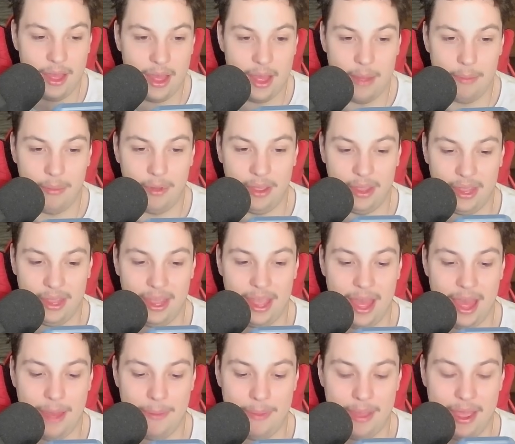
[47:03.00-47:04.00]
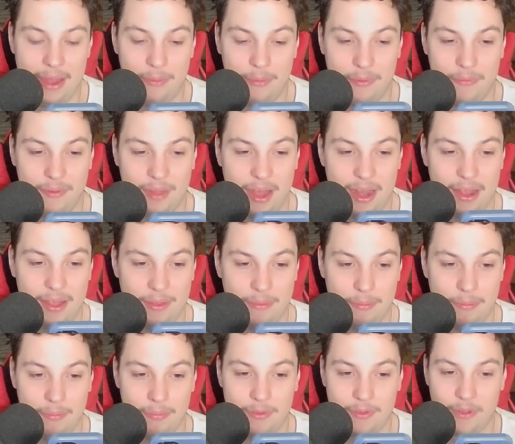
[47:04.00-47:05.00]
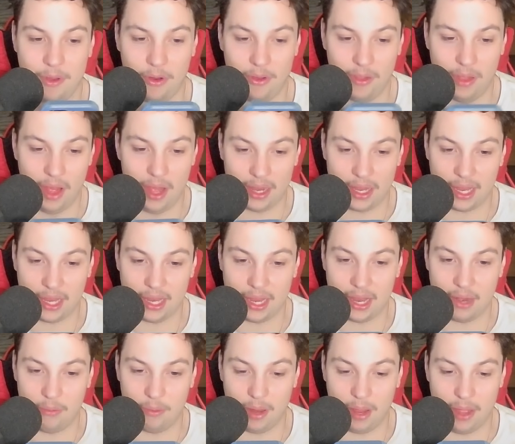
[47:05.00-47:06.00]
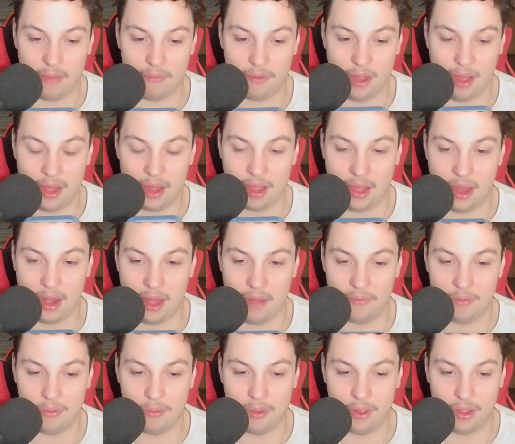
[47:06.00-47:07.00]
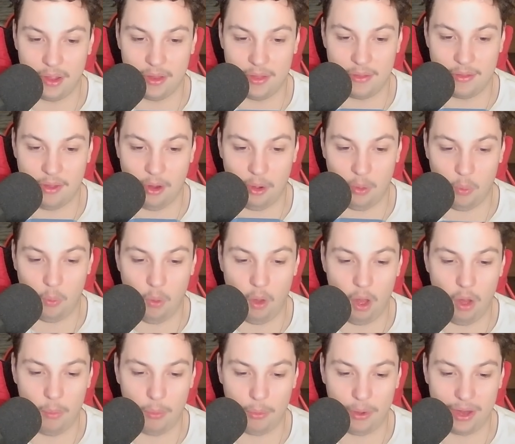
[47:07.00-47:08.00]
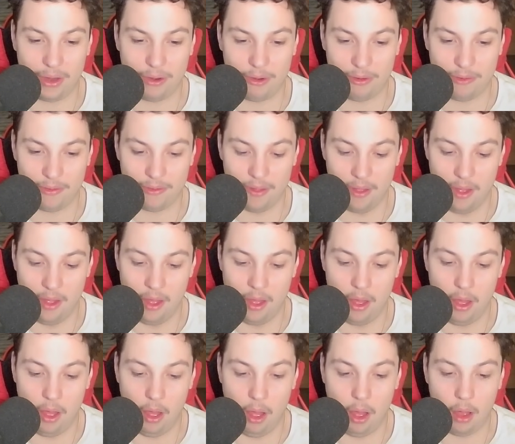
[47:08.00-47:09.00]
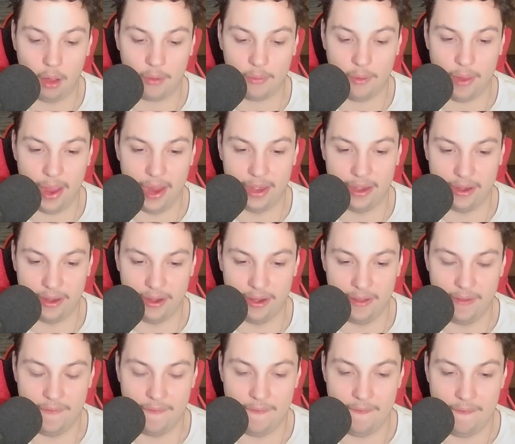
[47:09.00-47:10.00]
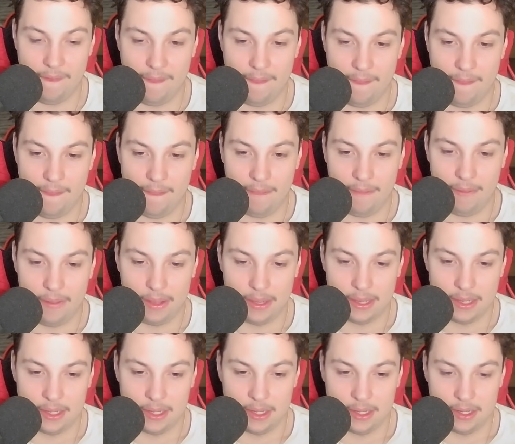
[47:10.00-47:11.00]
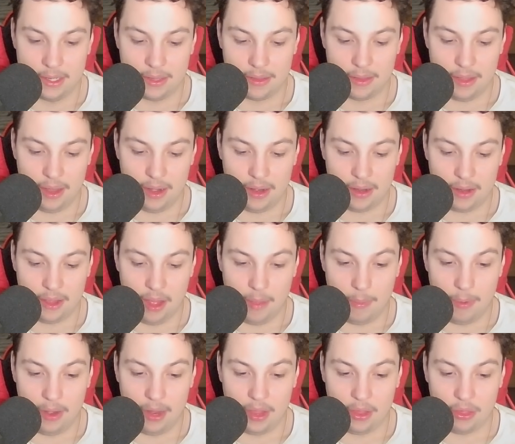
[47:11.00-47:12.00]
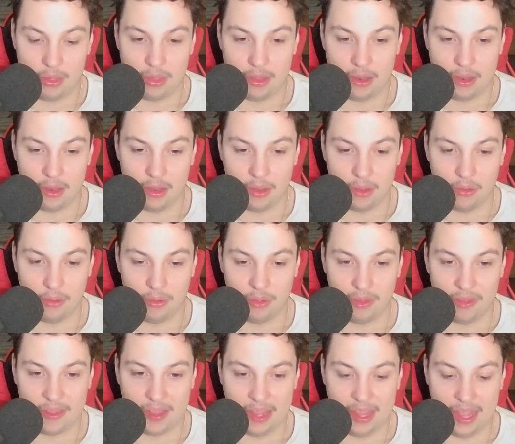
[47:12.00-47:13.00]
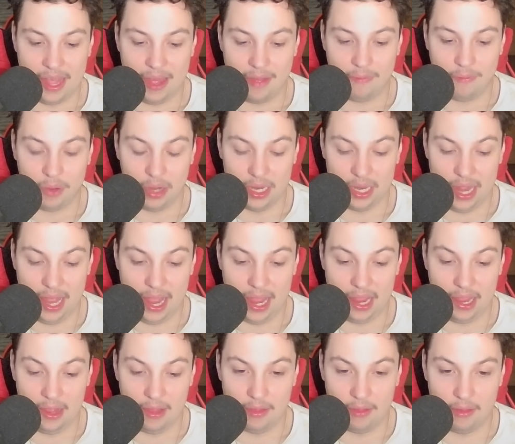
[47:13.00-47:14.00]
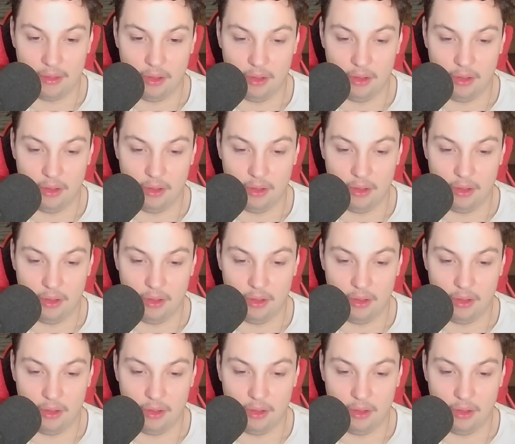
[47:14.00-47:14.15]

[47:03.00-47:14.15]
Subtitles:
But yeah, man, we've gotta start locking in. We have not got off to a good start. Wall breakers, hog rider. It's not a combination you see every day, so